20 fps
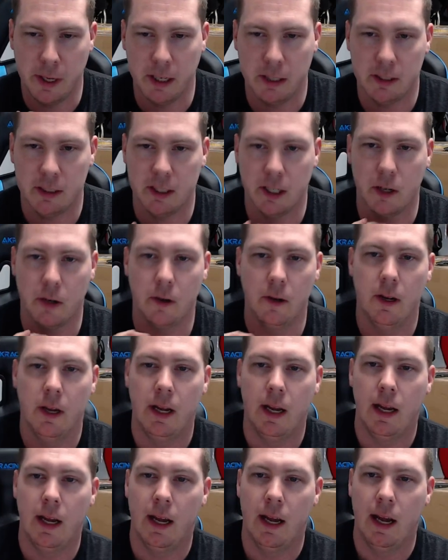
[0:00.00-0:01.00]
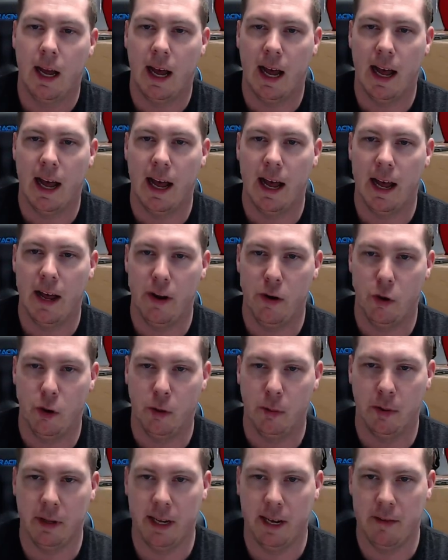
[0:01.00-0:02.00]
So uh,
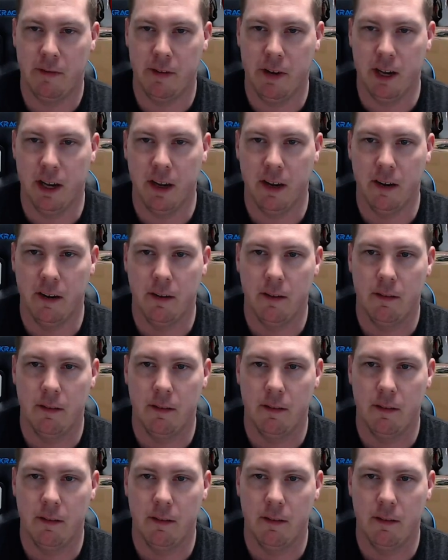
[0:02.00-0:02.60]
normally I've done,